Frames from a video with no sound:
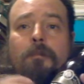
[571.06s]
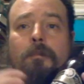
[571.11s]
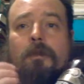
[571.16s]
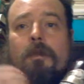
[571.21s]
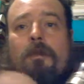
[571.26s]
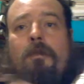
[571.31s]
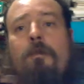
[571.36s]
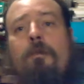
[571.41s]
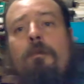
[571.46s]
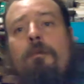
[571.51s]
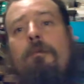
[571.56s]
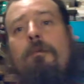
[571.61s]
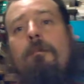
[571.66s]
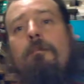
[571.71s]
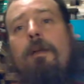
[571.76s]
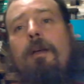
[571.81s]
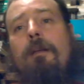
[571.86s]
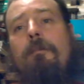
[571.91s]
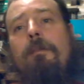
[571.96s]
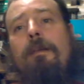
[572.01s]
Oh,
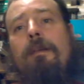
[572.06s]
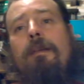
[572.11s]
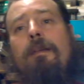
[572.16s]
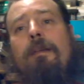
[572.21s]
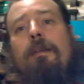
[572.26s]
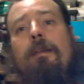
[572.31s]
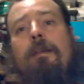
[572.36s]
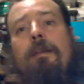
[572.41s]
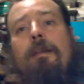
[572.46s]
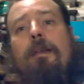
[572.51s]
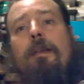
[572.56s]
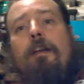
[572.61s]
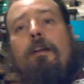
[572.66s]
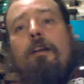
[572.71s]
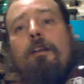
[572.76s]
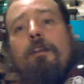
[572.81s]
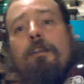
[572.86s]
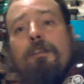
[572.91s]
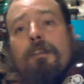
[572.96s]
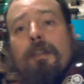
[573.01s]
pardon me. On
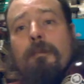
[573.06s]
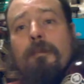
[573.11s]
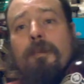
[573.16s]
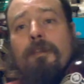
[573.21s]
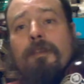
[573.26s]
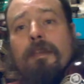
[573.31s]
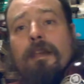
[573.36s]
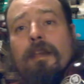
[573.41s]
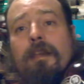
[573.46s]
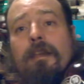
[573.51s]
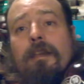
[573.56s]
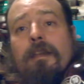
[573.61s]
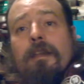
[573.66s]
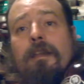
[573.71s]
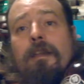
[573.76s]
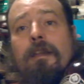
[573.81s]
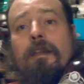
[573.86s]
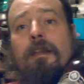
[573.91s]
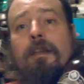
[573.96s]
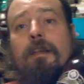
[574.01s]
a summer's day,
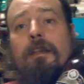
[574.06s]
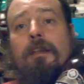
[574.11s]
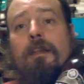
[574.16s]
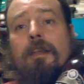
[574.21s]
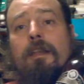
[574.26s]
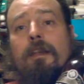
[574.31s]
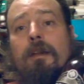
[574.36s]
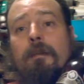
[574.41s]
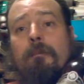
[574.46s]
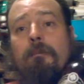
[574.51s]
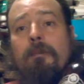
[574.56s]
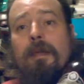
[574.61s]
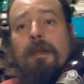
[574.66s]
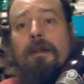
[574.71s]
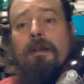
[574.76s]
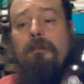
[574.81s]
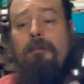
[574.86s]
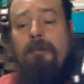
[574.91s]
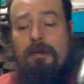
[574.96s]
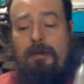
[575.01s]
you can't beat
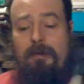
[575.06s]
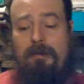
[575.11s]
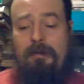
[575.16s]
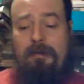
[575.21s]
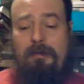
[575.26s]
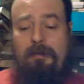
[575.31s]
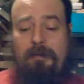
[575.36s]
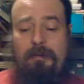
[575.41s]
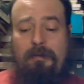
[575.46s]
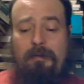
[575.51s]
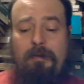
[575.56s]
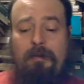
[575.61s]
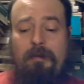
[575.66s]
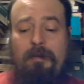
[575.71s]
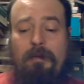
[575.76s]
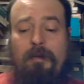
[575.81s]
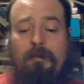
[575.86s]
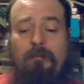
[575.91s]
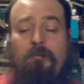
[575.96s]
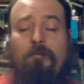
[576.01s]
them.
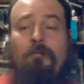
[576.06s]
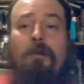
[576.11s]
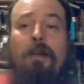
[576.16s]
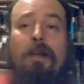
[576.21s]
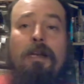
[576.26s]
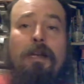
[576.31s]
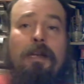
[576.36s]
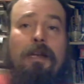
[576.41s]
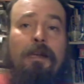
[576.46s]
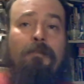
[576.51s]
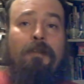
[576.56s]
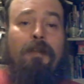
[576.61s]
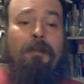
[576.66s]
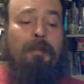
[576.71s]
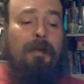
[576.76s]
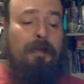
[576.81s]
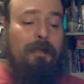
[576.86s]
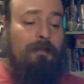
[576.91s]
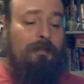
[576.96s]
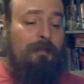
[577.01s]
Really lovely
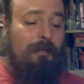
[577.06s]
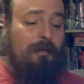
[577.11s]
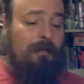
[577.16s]
beers.